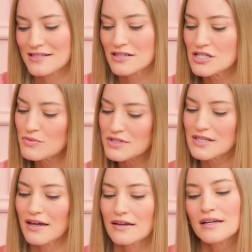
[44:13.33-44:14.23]
and she was
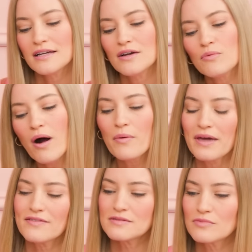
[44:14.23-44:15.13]
like, well, we
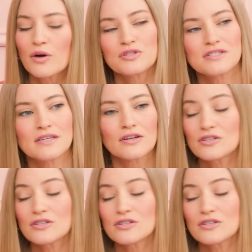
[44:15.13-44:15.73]
have some coaches here.